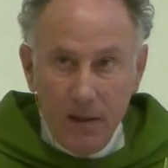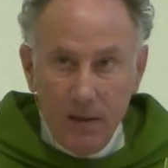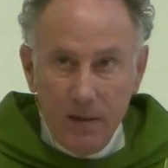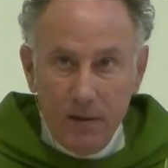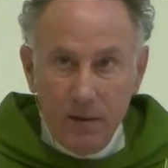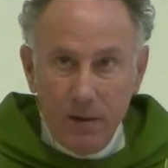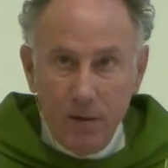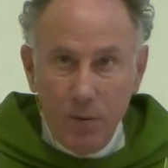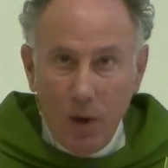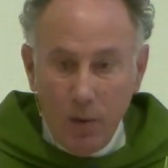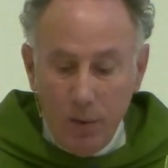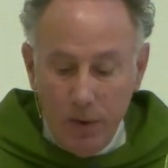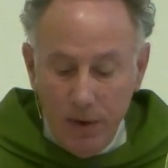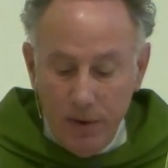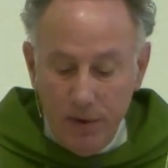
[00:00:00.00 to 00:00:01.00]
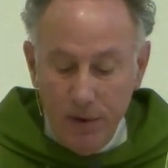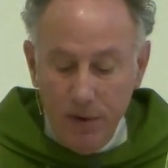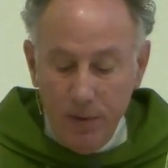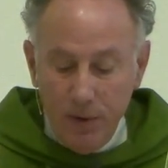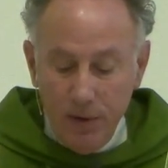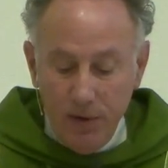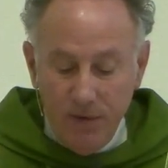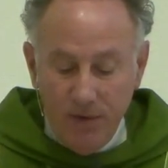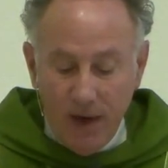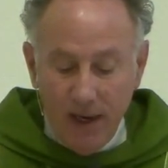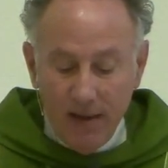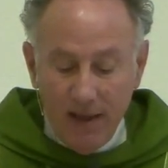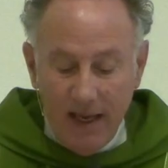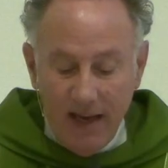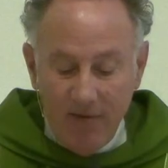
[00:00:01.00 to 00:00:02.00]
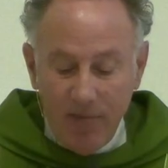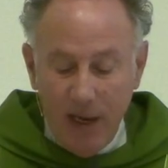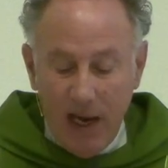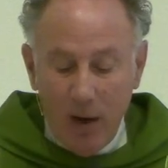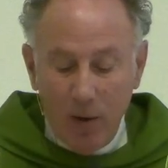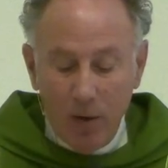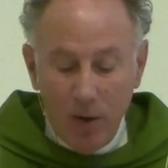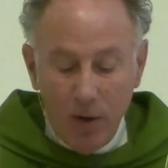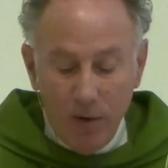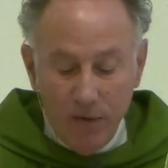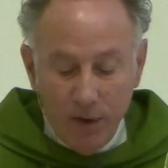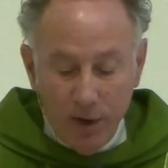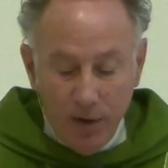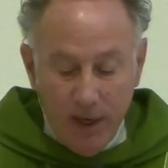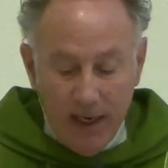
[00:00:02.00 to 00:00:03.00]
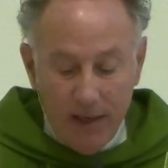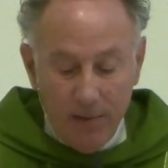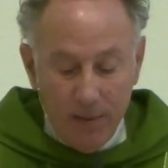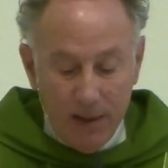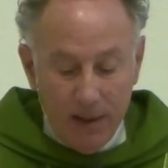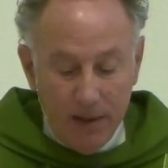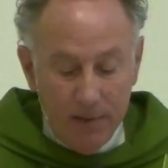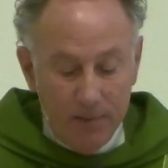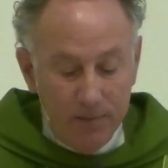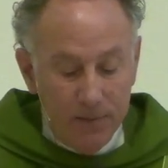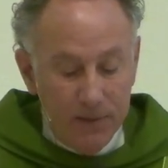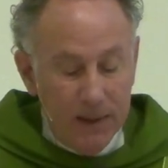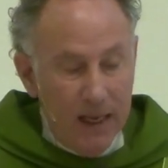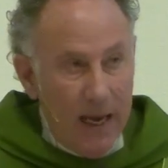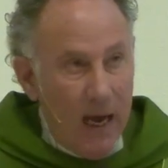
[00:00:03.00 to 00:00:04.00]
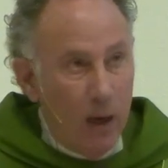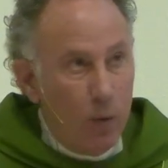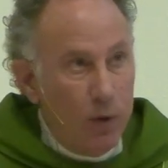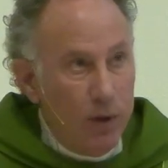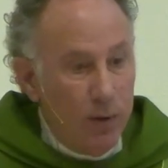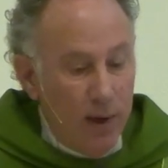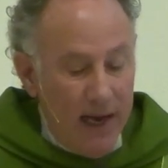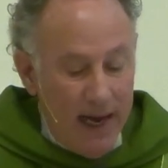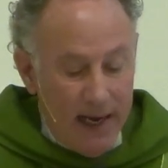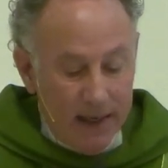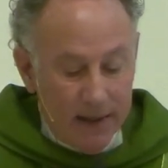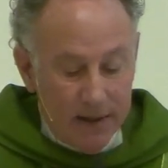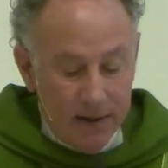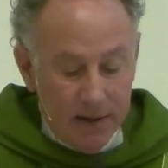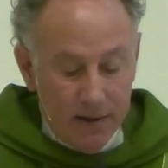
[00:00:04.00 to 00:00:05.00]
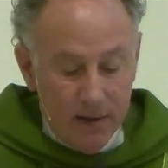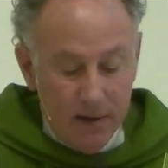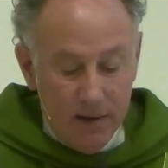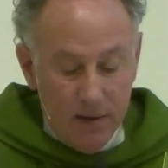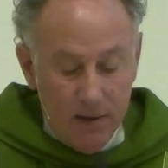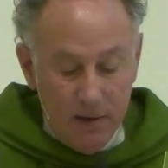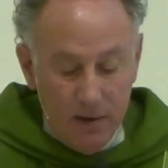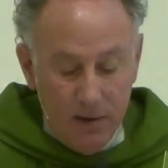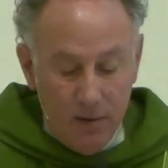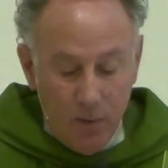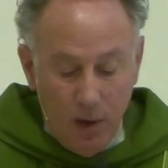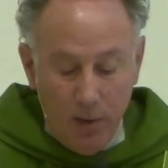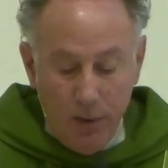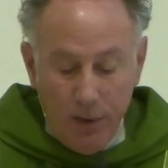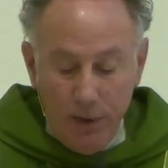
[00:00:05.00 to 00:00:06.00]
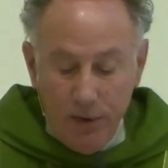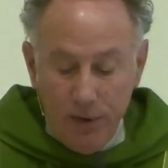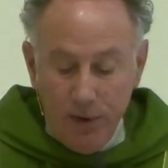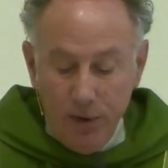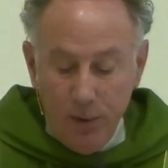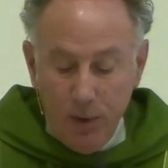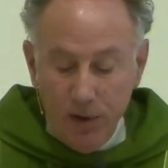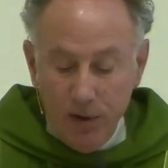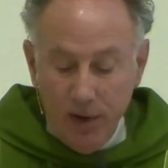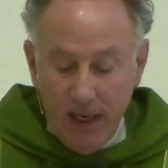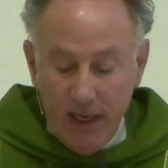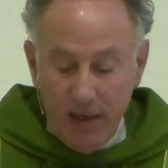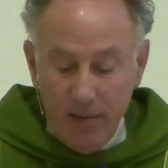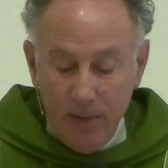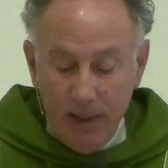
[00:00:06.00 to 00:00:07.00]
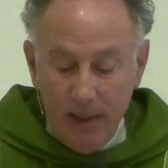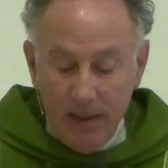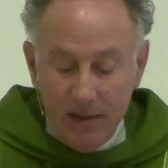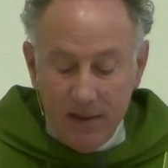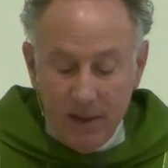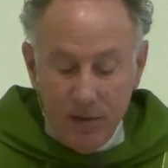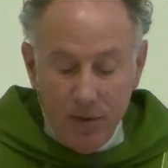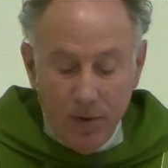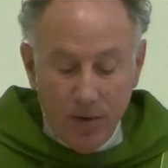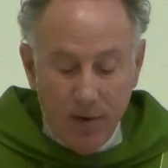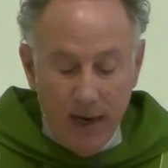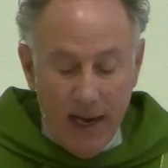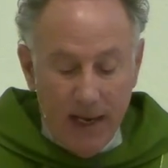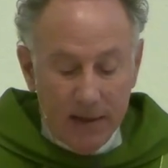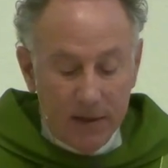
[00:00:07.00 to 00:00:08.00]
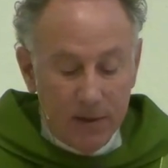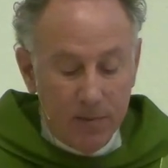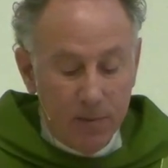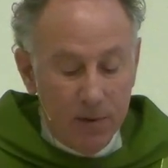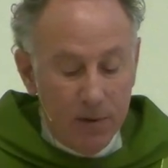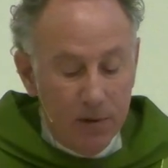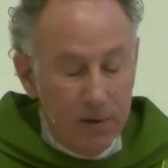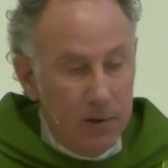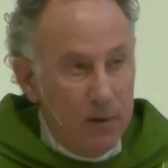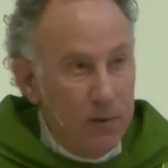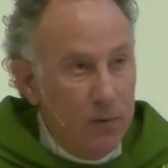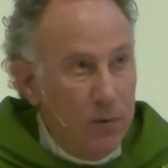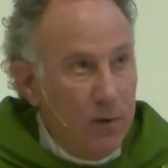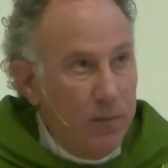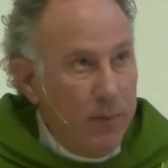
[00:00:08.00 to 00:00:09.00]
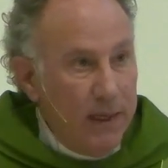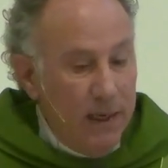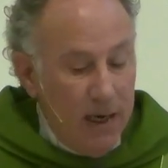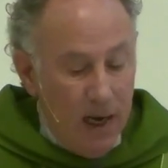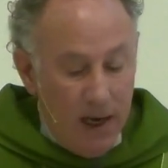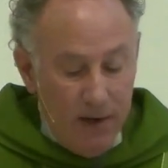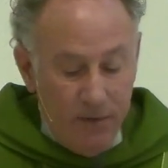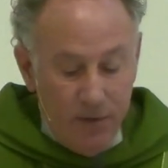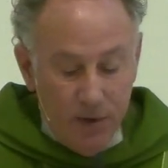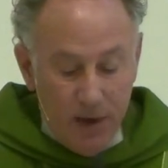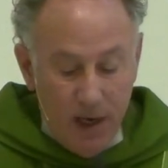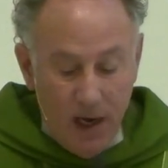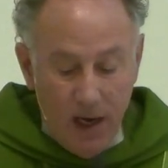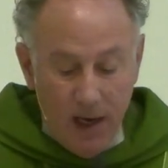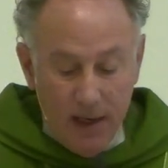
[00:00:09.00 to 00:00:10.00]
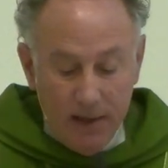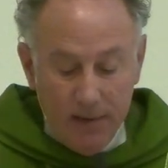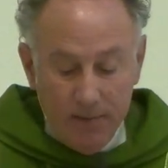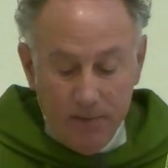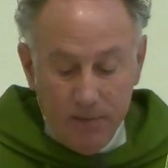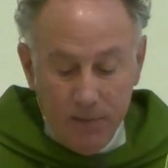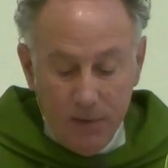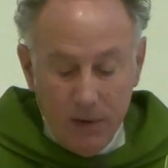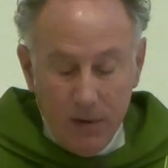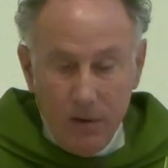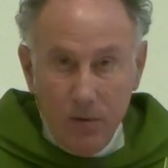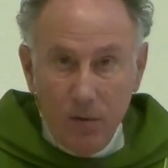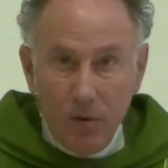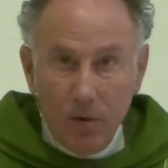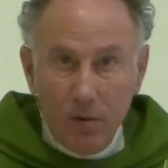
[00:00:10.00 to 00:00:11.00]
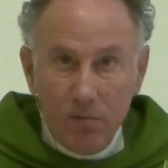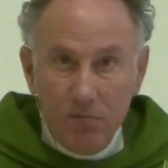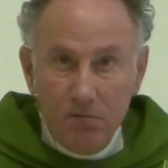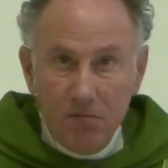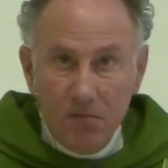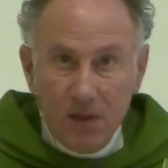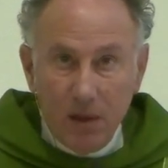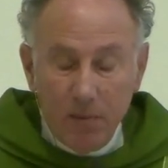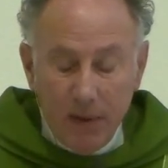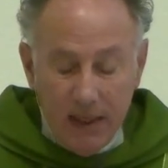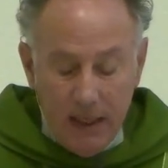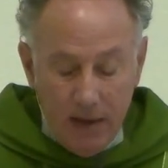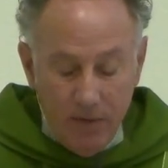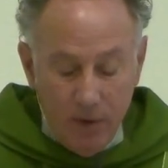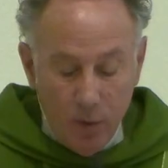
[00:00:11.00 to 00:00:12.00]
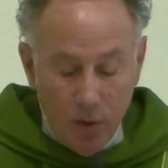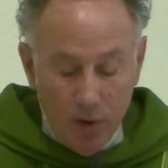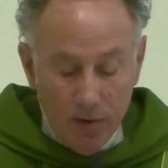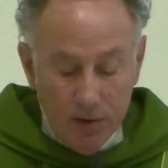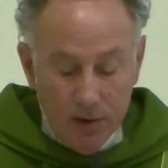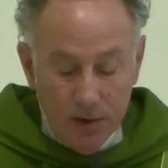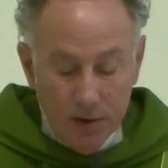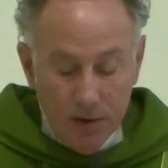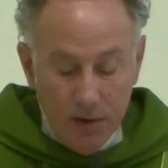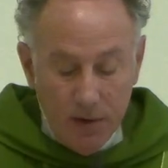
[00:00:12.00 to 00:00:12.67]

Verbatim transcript: And so, what will you do when you finally have power over your enemy? How will you act? What will you do when your enemy is in your grasp? Will it be an eye for an eye, or something even worse?